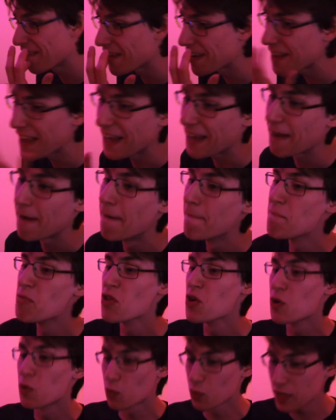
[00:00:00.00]
were like
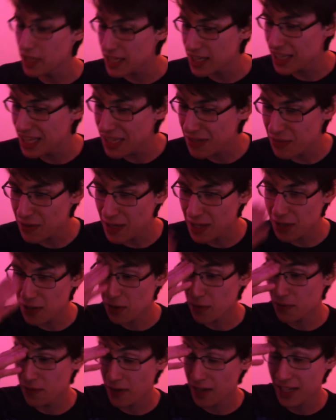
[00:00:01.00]
reliving
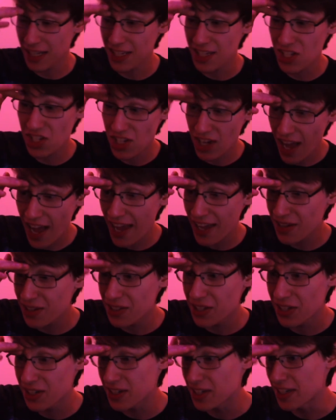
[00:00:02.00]
your fucking
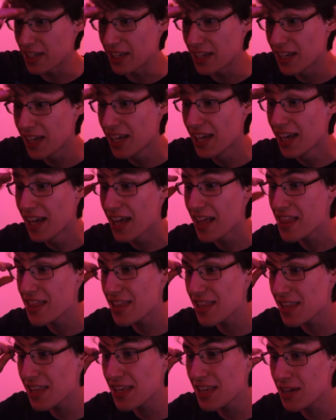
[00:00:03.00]
childhood.
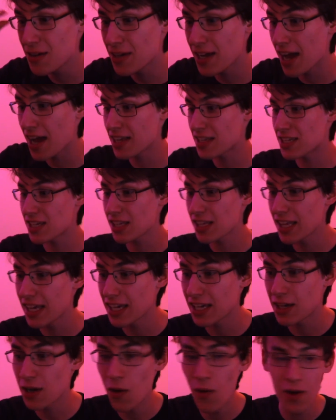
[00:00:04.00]
You got to
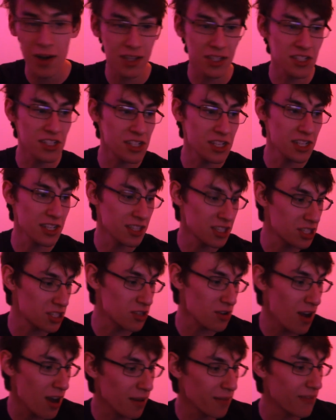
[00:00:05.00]
like go on
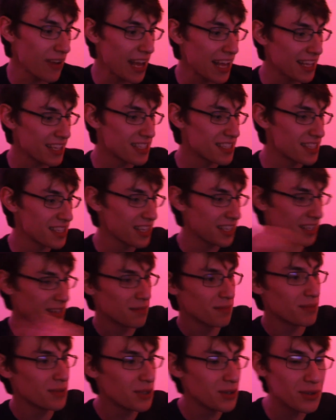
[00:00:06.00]
Strong Bad's like
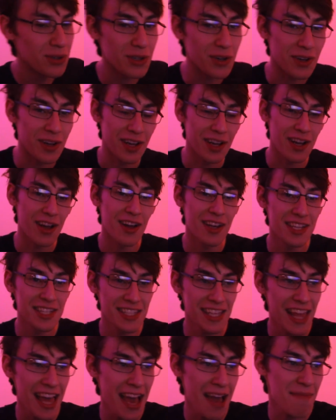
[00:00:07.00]
computer and on
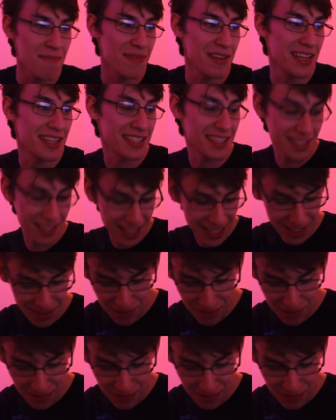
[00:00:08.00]
his lappy and like